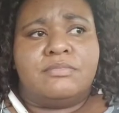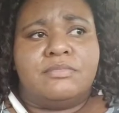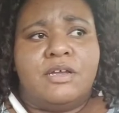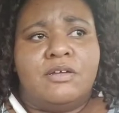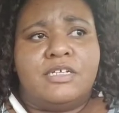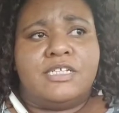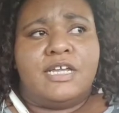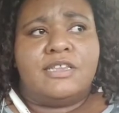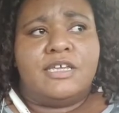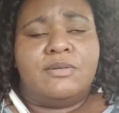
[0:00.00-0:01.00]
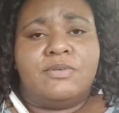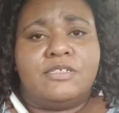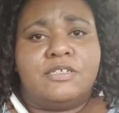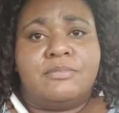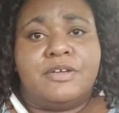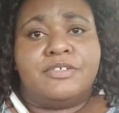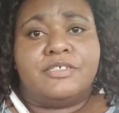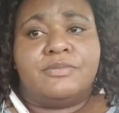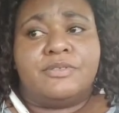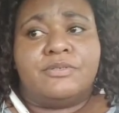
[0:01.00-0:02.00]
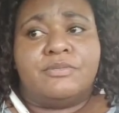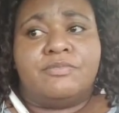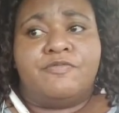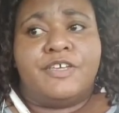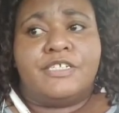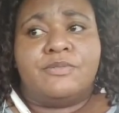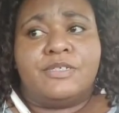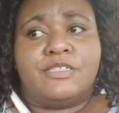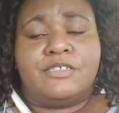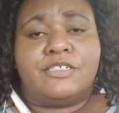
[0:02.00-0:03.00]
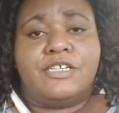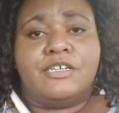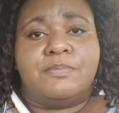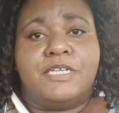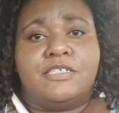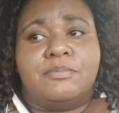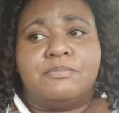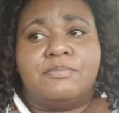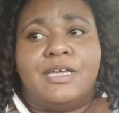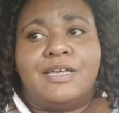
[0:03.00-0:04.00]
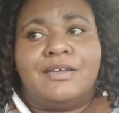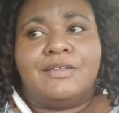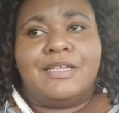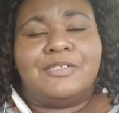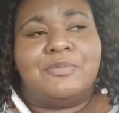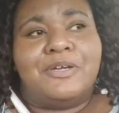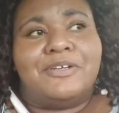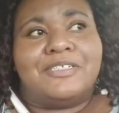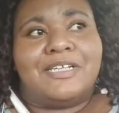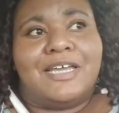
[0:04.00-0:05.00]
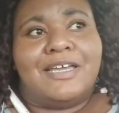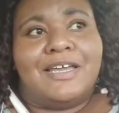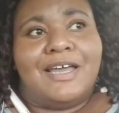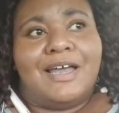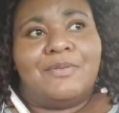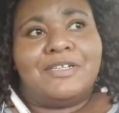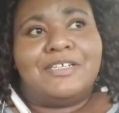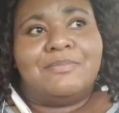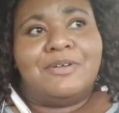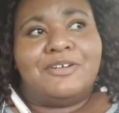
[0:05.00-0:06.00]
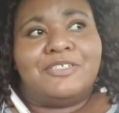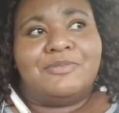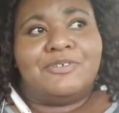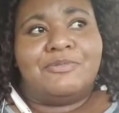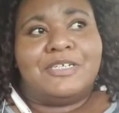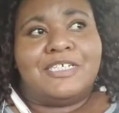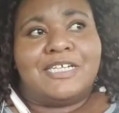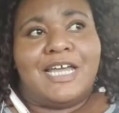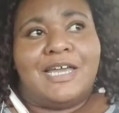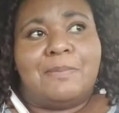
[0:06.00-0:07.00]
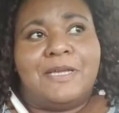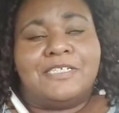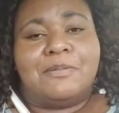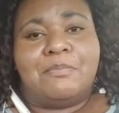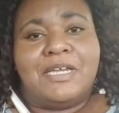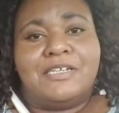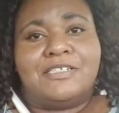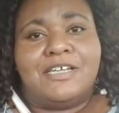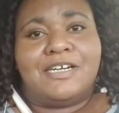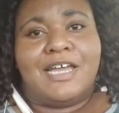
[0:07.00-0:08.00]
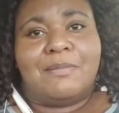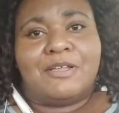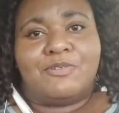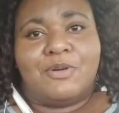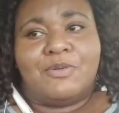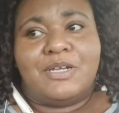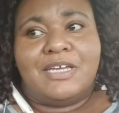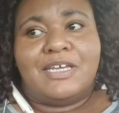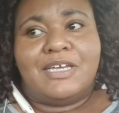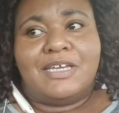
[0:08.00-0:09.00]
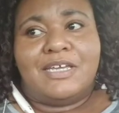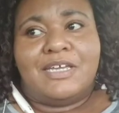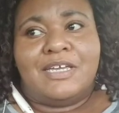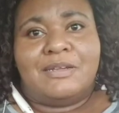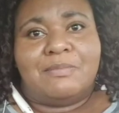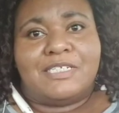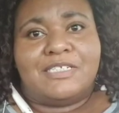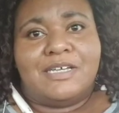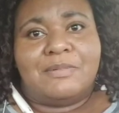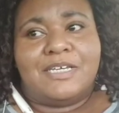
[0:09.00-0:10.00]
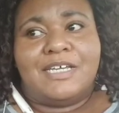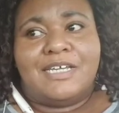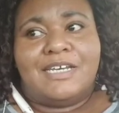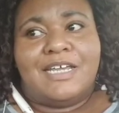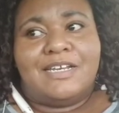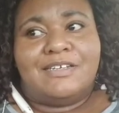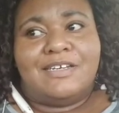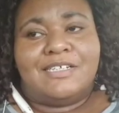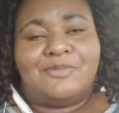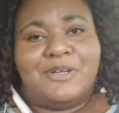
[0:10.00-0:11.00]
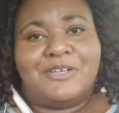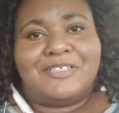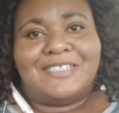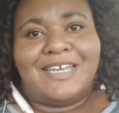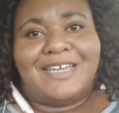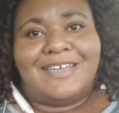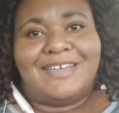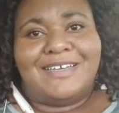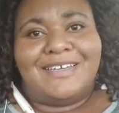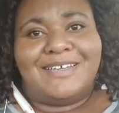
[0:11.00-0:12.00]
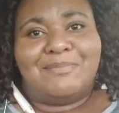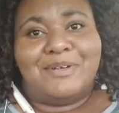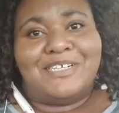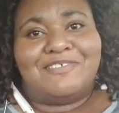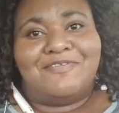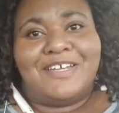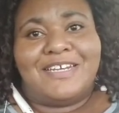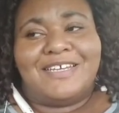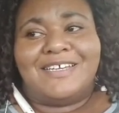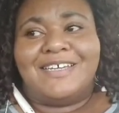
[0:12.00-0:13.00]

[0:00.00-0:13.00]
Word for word: The only exciting thing was the emergency room visit with the stuck piece of it's weird to say. I went to the emergency room because I had a piece of meat stuck down my throat and in my stomach. That That's weird to say, but it's funny.